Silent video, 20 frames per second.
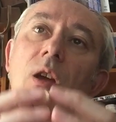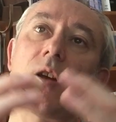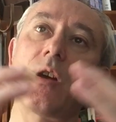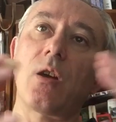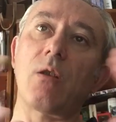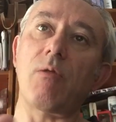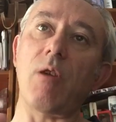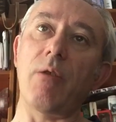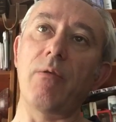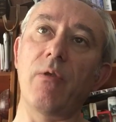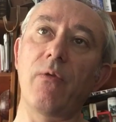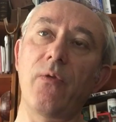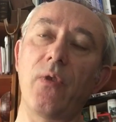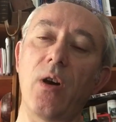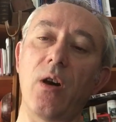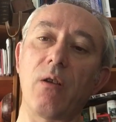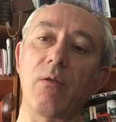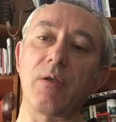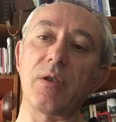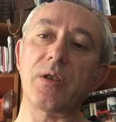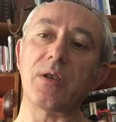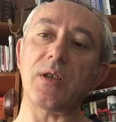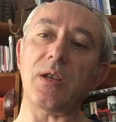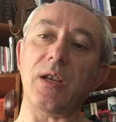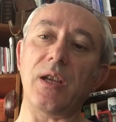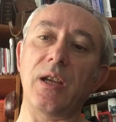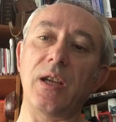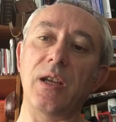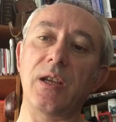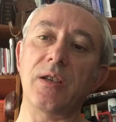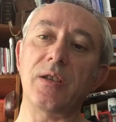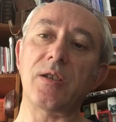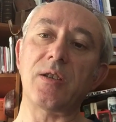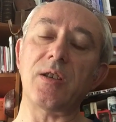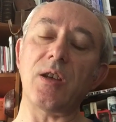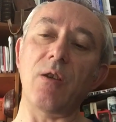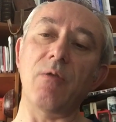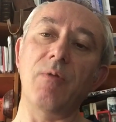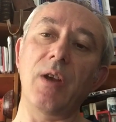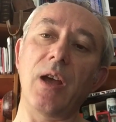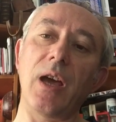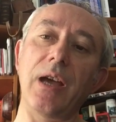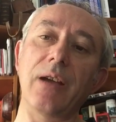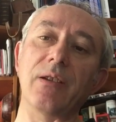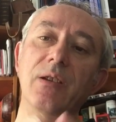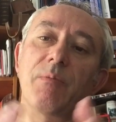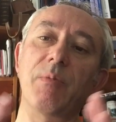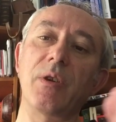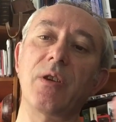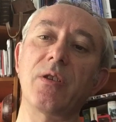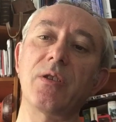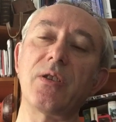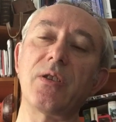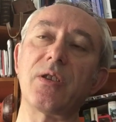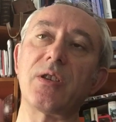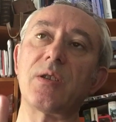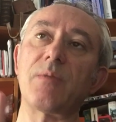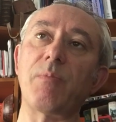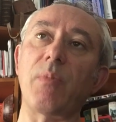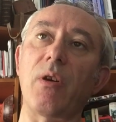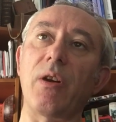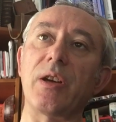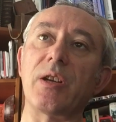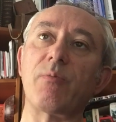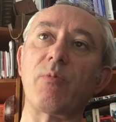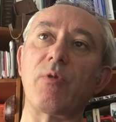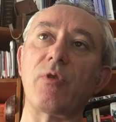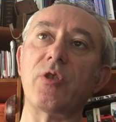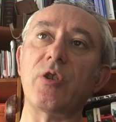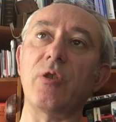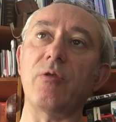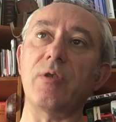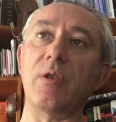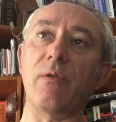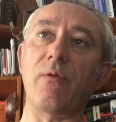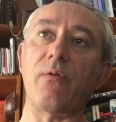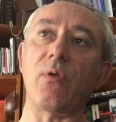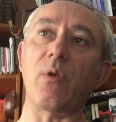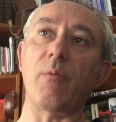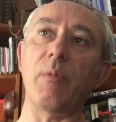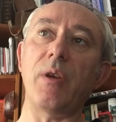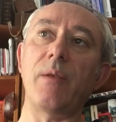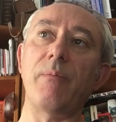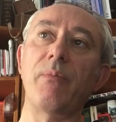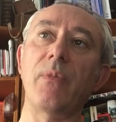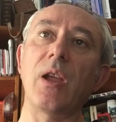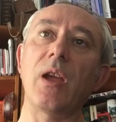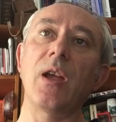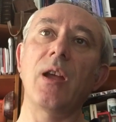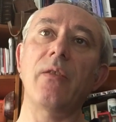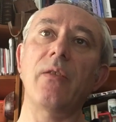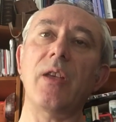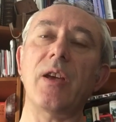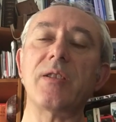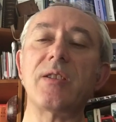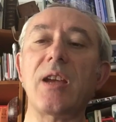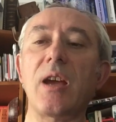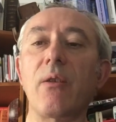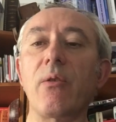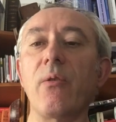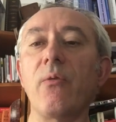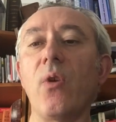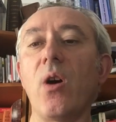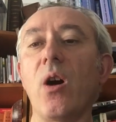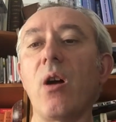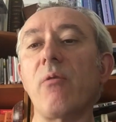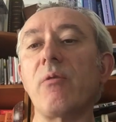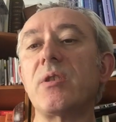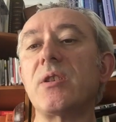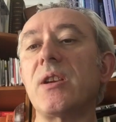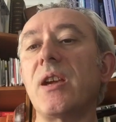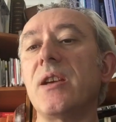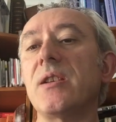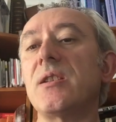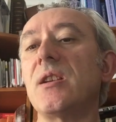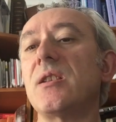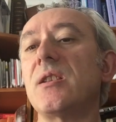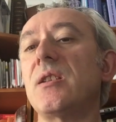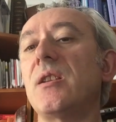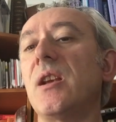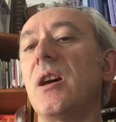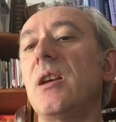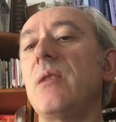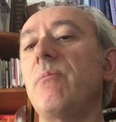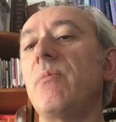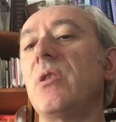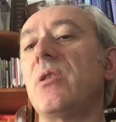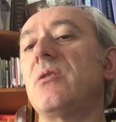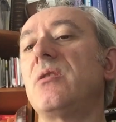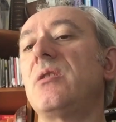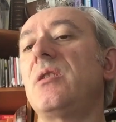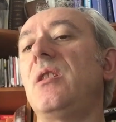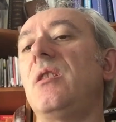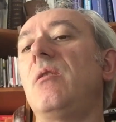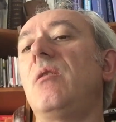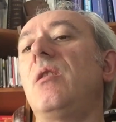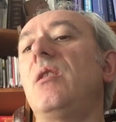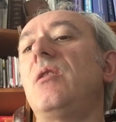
coronavirus is so named because of the spikes protruding from it. That's how the virus gets its name, because it